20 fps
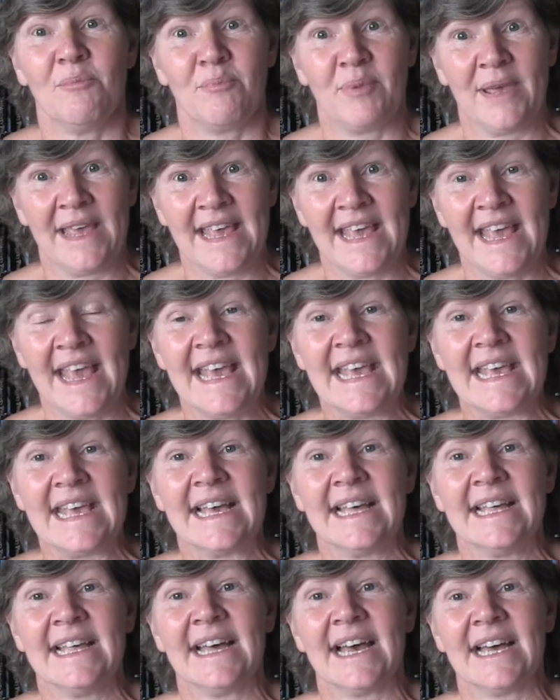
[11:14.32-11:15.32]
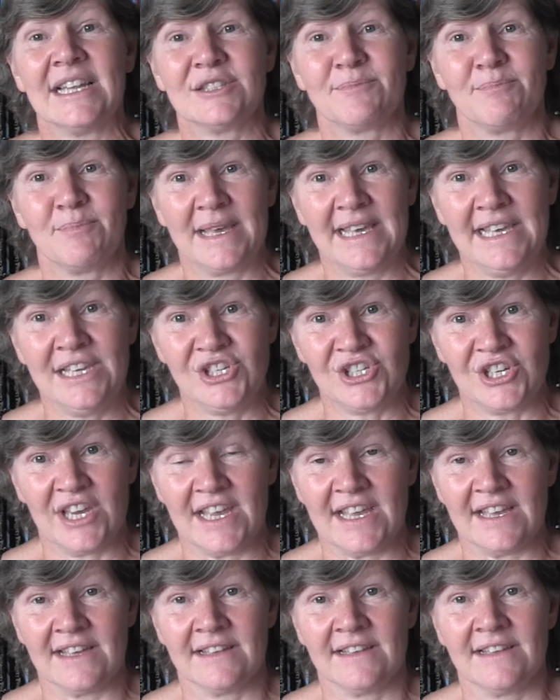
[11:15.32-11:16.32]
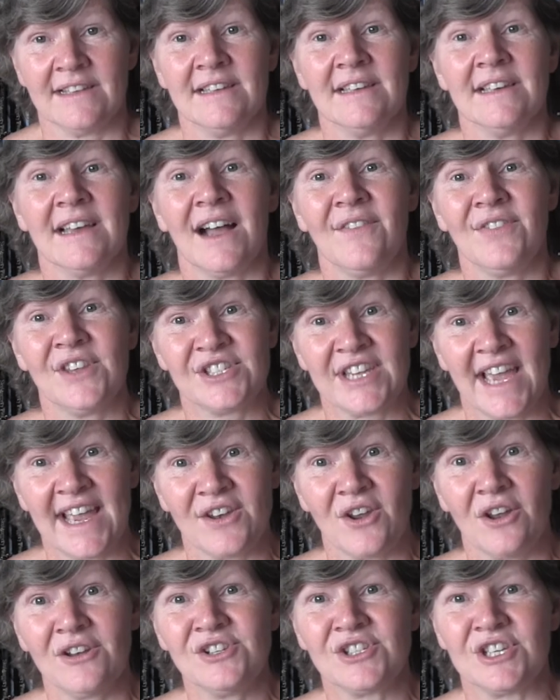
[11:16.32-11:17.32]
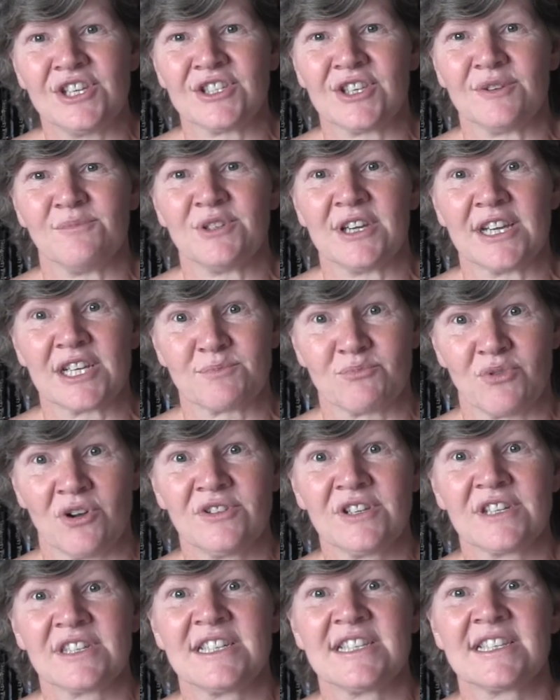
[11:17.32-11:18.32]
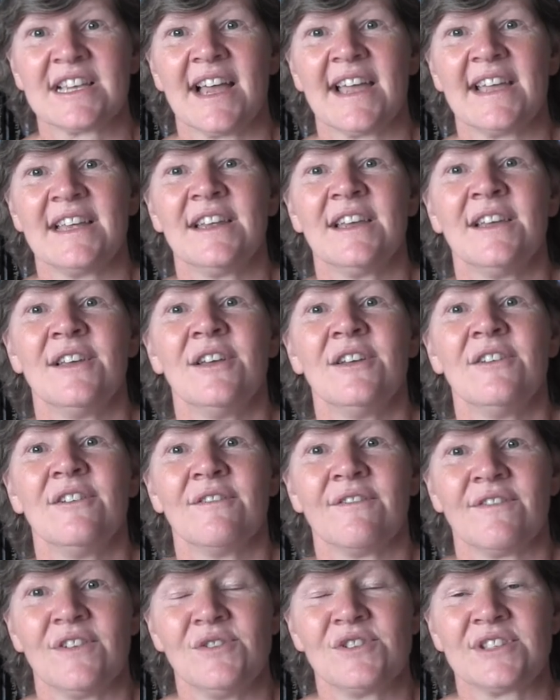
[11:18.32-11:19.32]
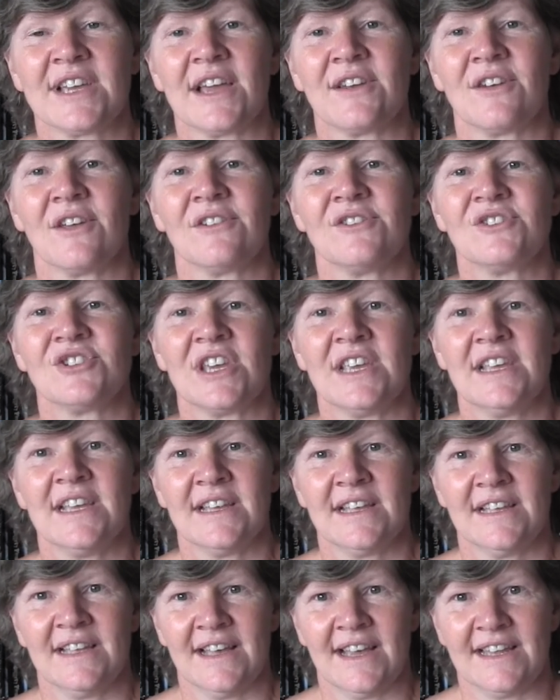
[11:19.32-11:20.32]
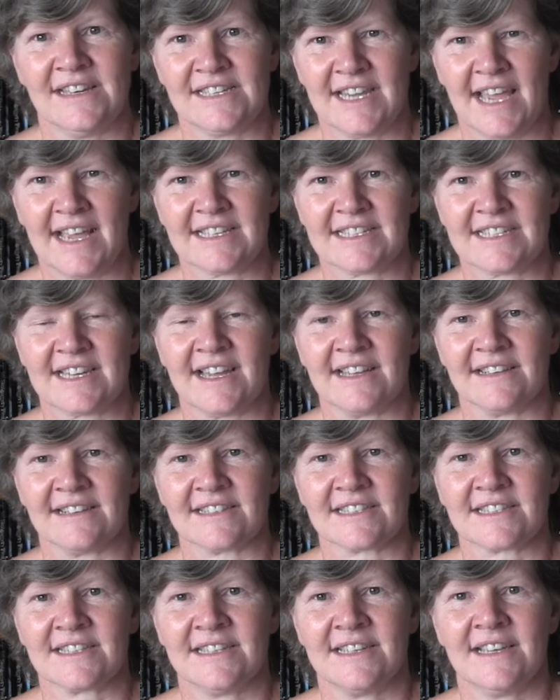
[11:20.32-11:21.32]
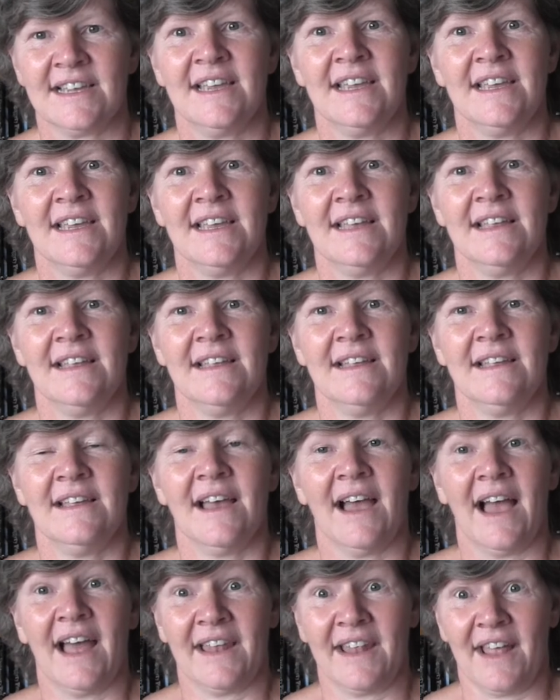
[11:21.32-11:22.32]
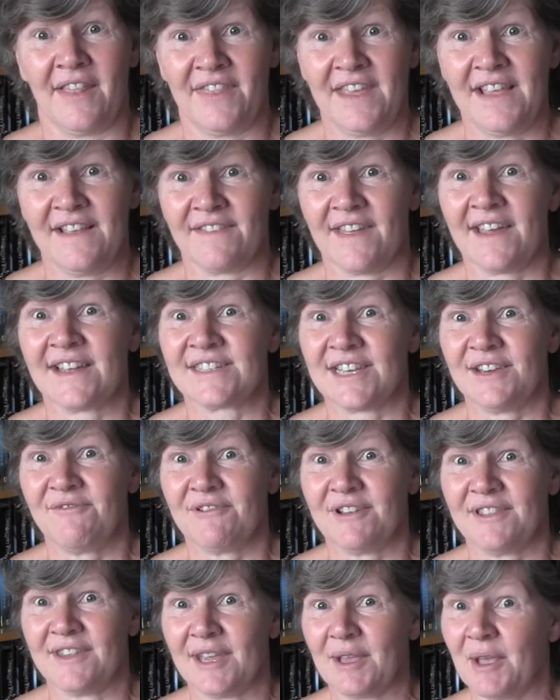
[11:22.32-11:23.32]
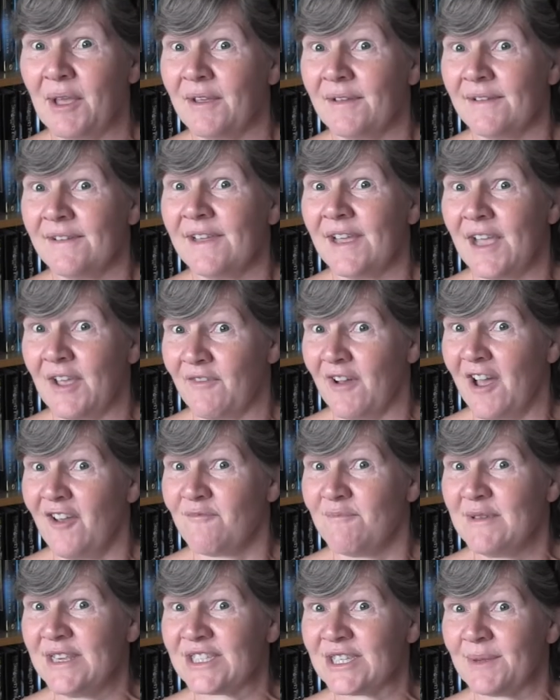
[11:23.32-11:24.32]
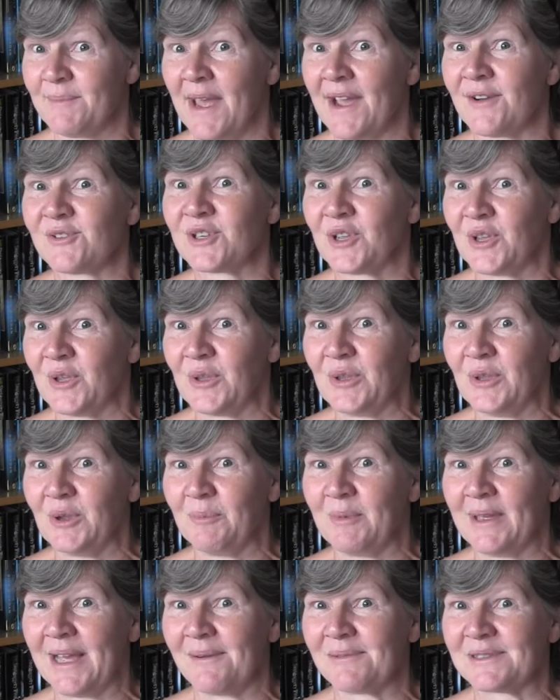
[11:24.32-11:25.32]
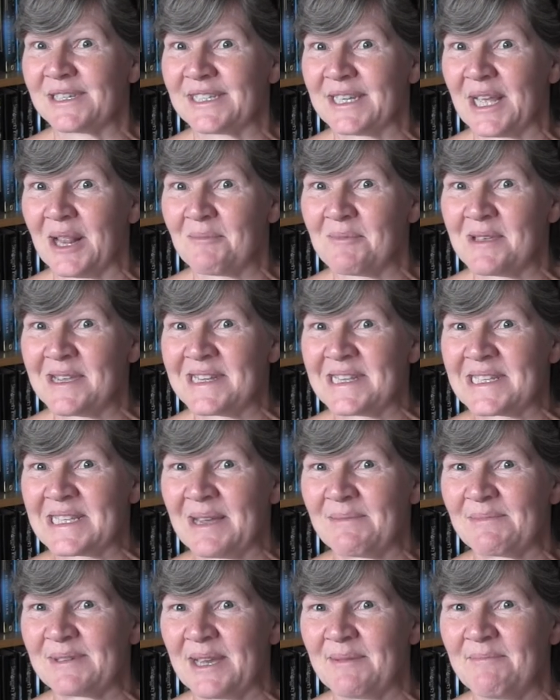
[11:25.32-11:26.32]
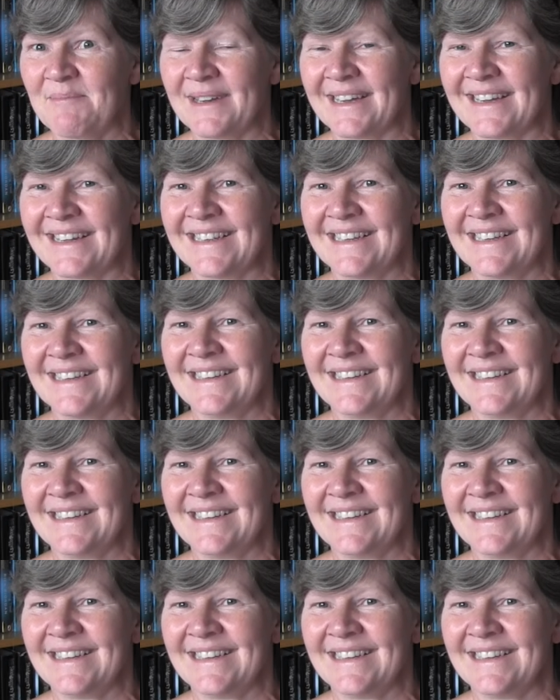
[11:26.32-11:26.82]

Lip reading: PE and PSHE. And the technology subjects, product design, food technology and textiles. And I think that's everything. If I've missed some out, you'll be able to tell me in September.